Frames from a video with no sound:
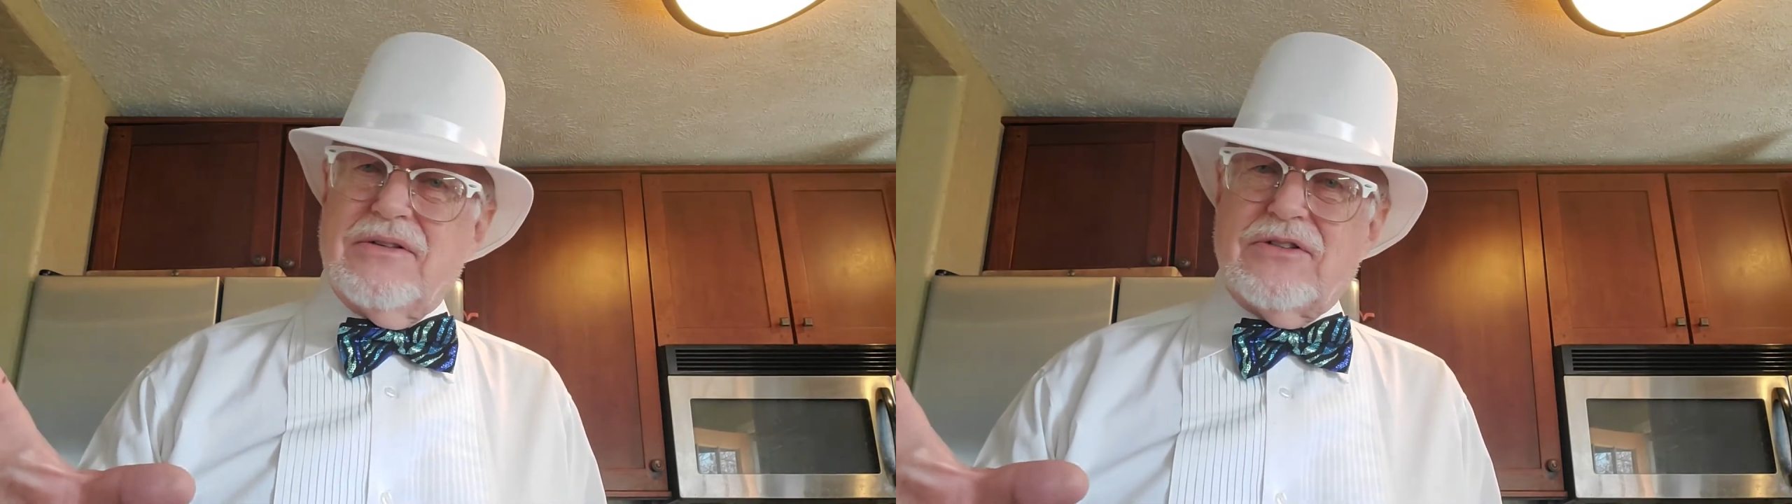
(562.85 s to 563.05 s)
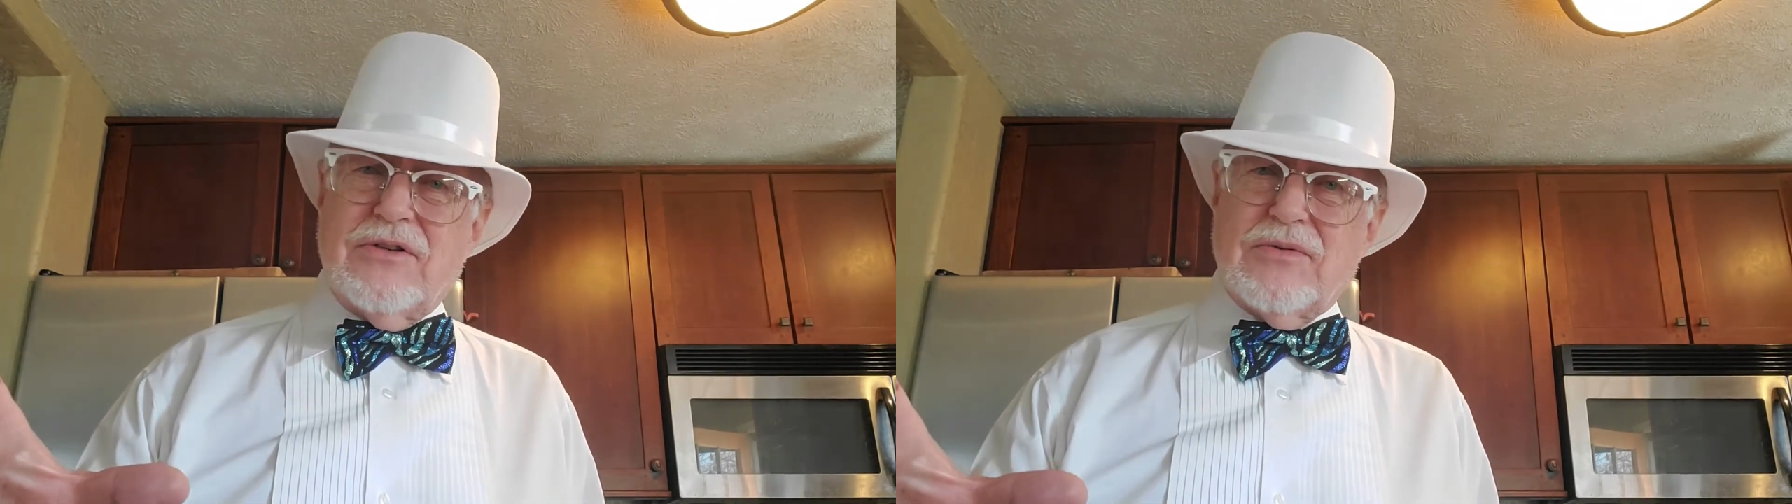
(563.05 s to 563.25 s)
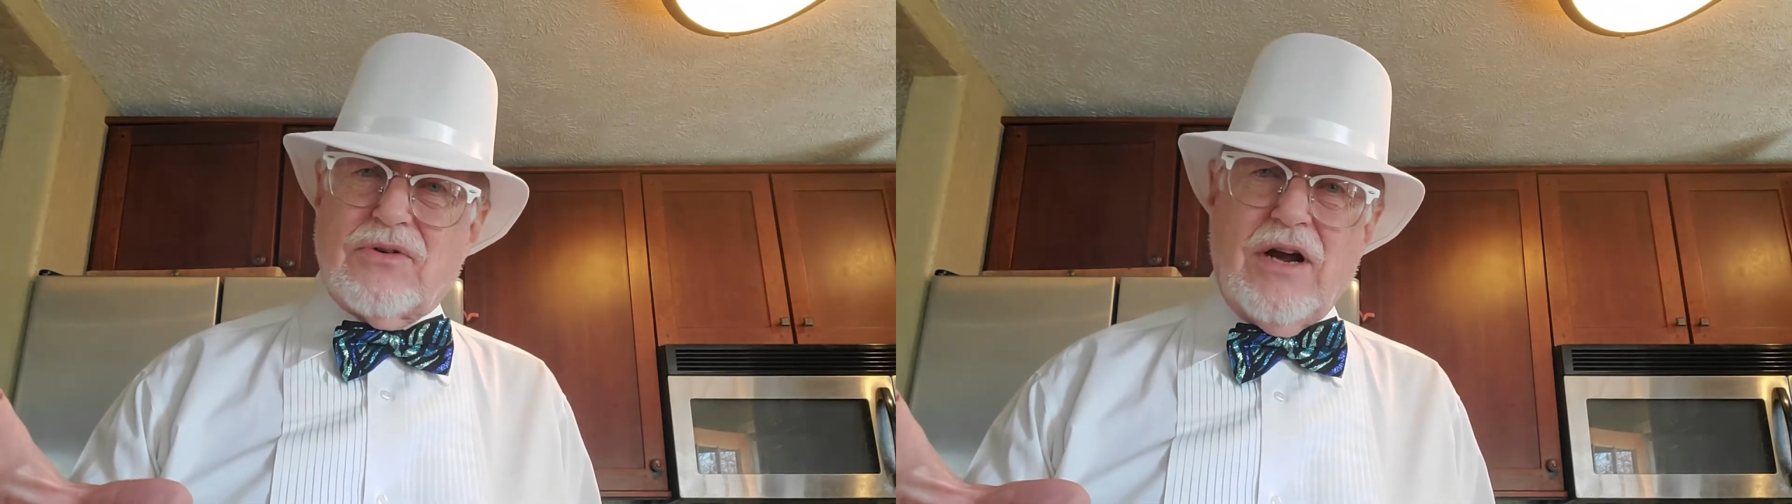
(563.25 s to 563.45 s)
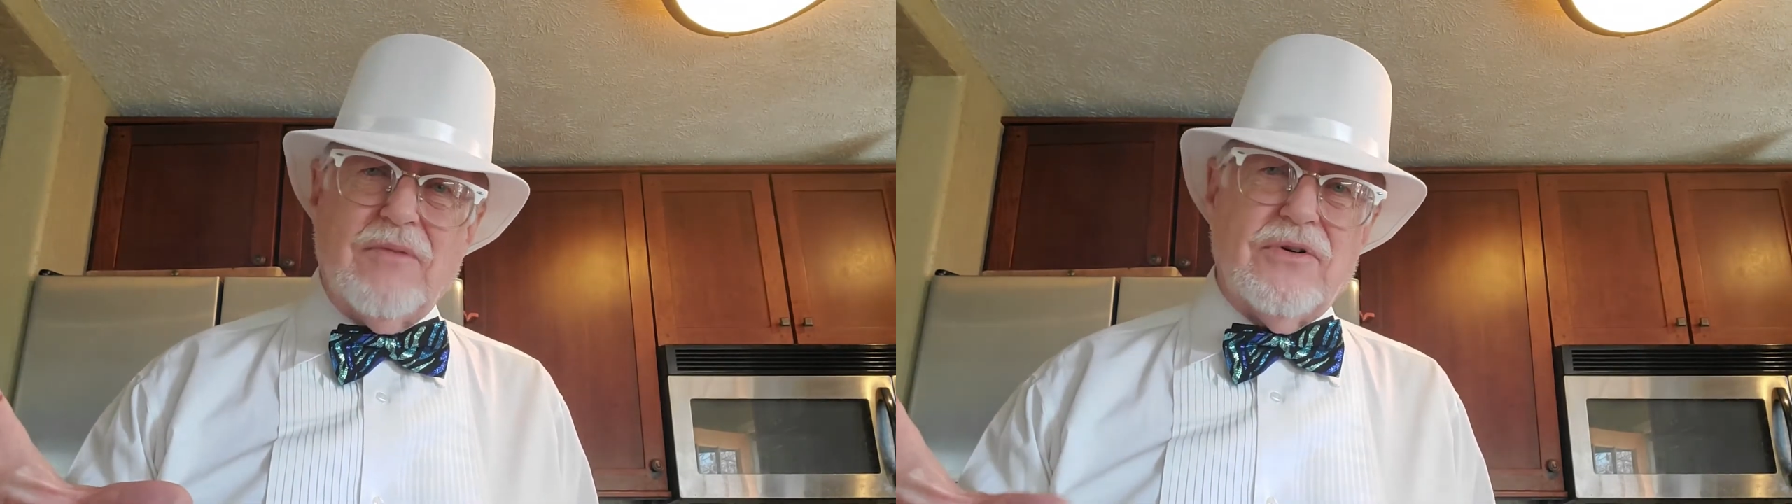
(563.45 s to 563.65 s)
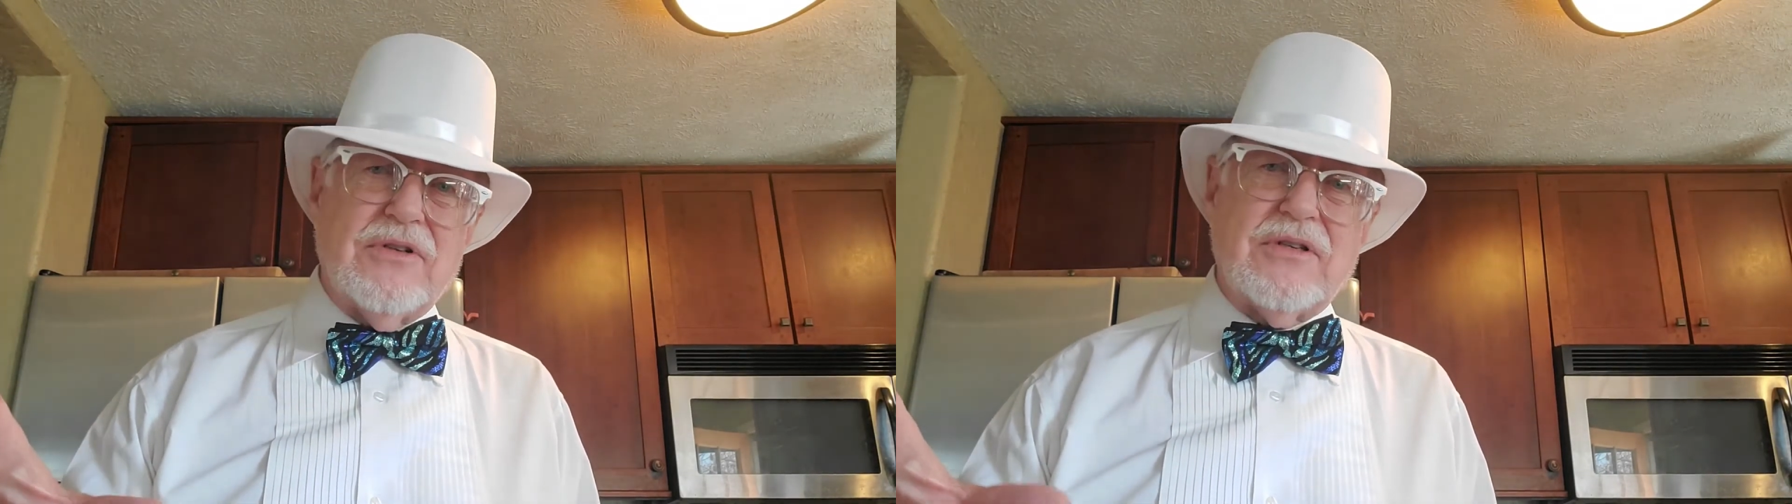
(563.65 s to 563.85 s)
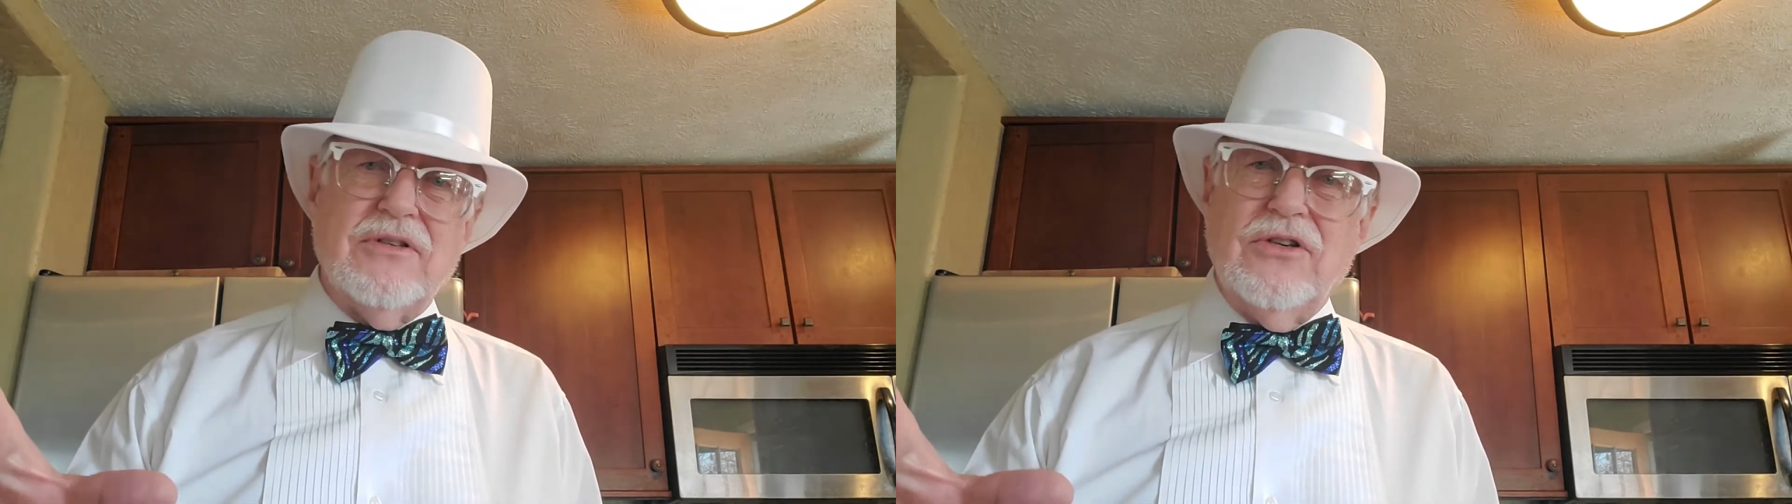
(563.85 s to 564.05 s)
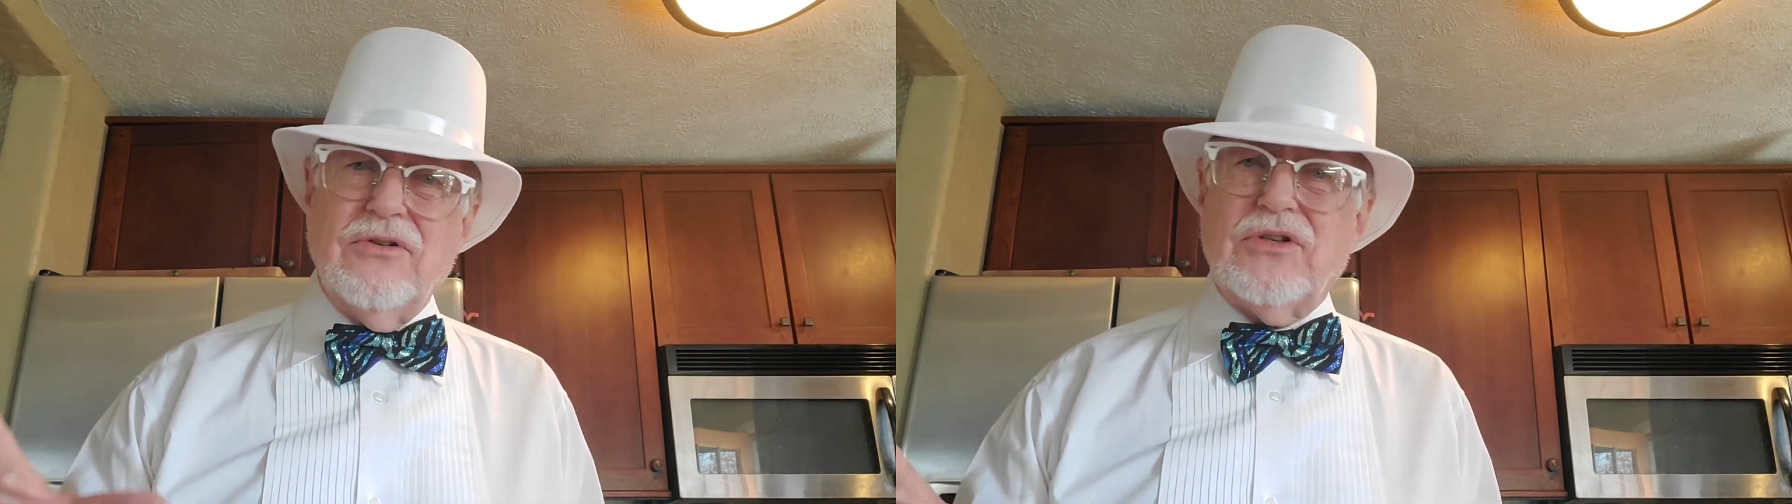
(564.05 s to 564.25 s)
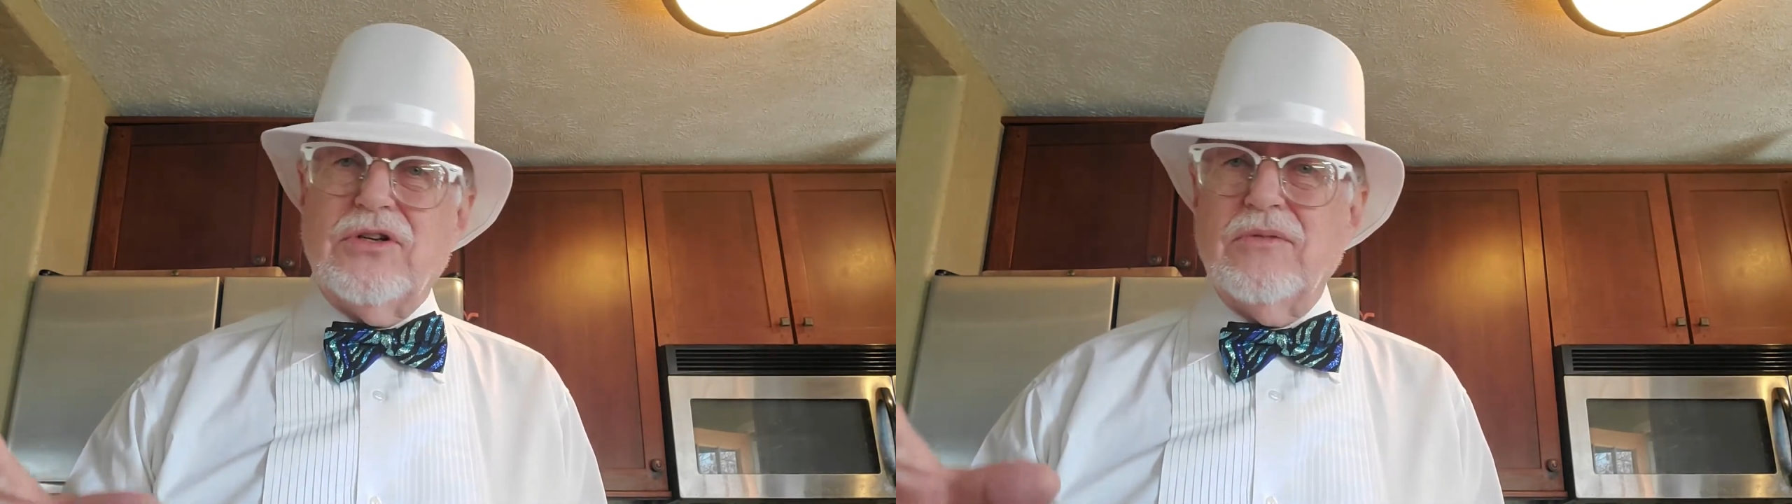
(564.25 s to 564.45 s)
subscribers,
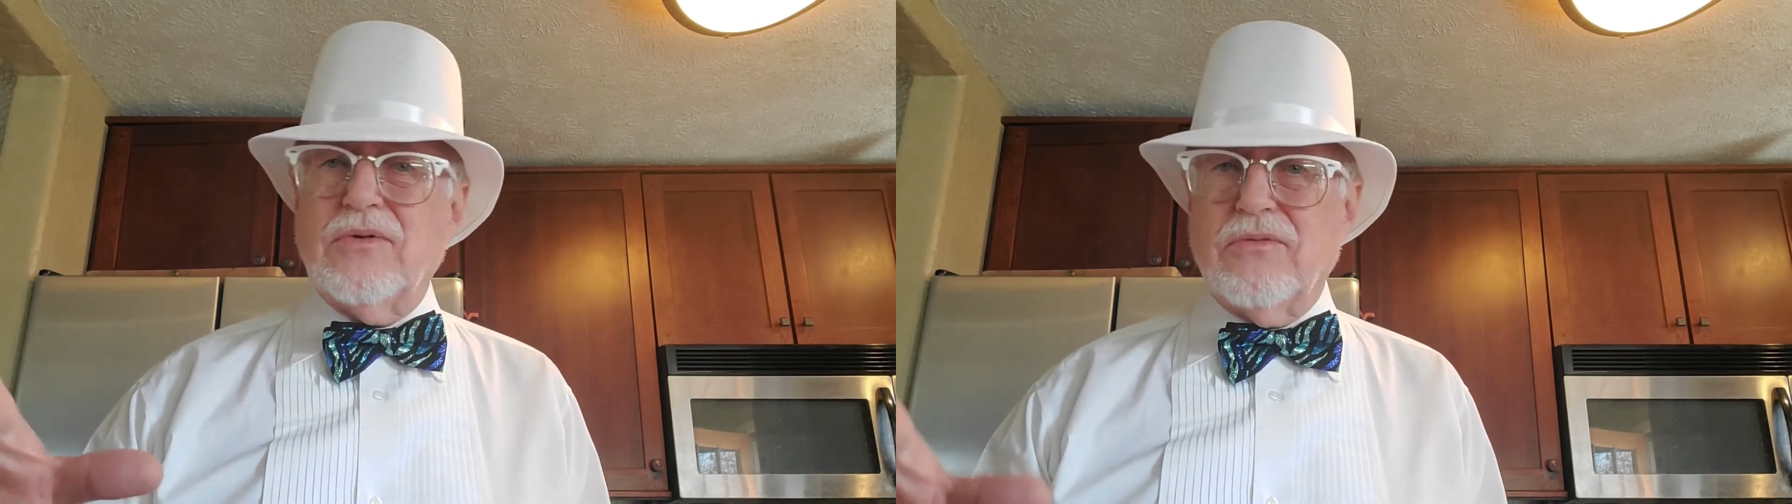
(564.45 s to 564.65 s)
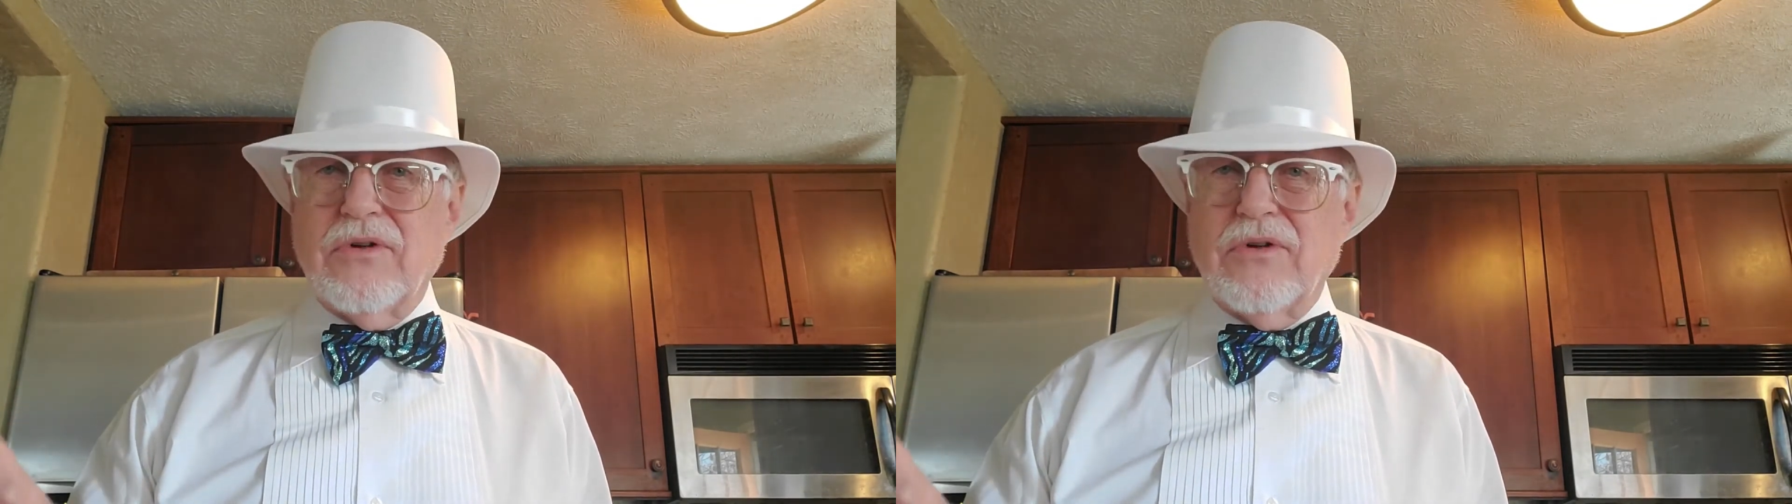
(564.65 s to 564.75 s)
YouTube will